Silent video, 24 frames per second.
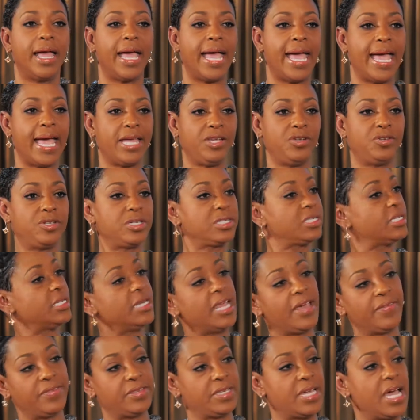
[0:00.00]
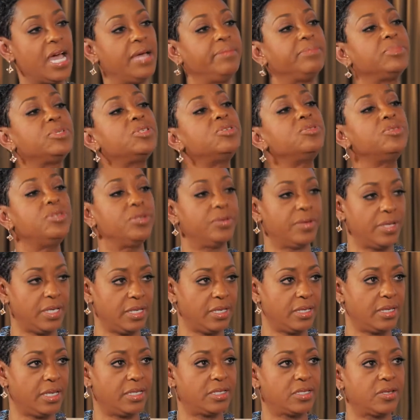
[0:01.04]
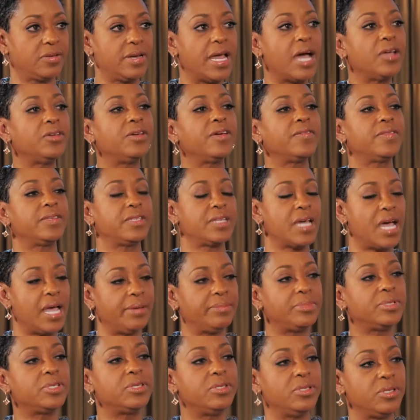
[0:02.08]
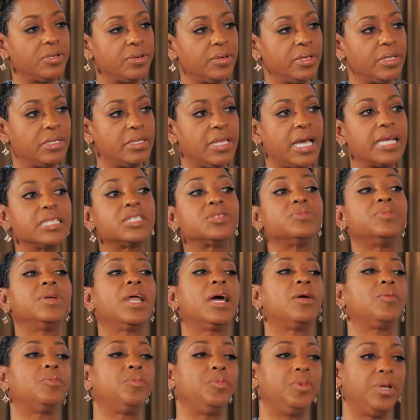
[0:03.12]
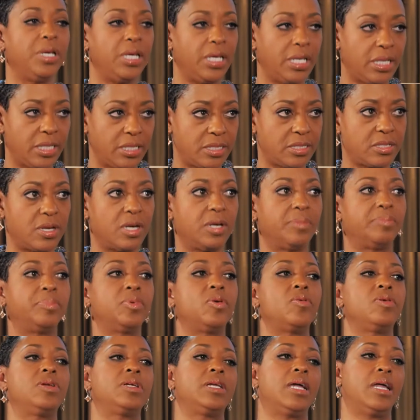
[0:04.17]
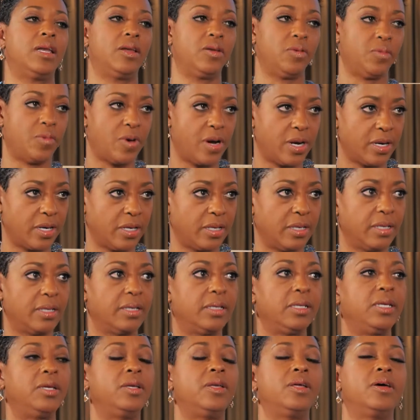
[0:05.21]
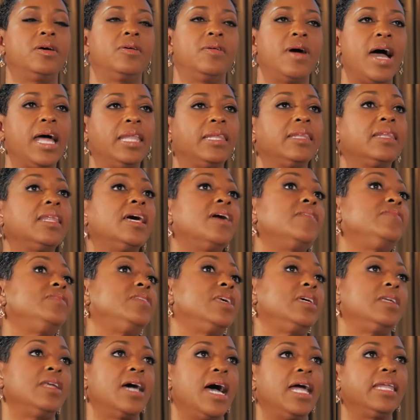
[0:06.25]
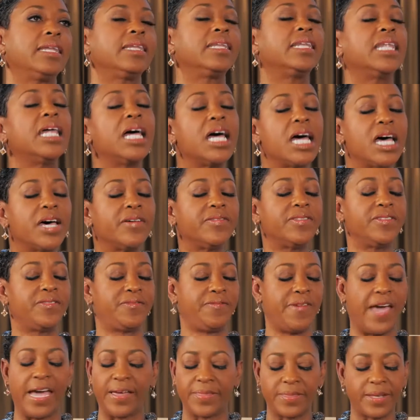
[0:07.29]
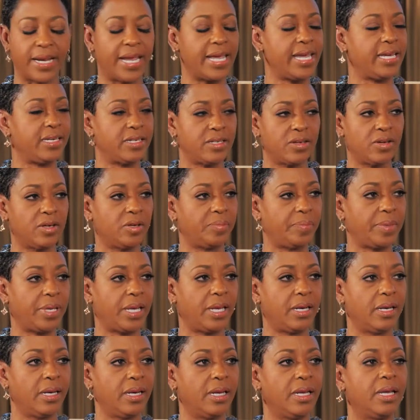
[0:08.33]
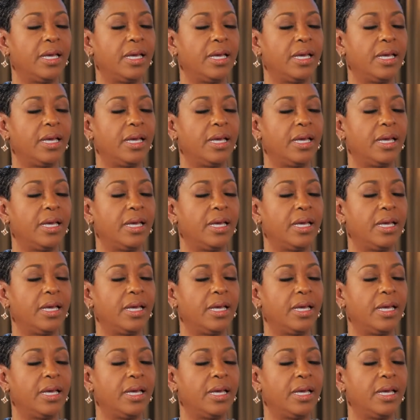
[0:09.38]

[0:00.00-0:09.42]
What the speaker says: And you just didn't have the time to do it. And so now you have the time to do it. That's when I really started blowing it out of the water. You know, I loved it. I love the fact that I hate to go to bed.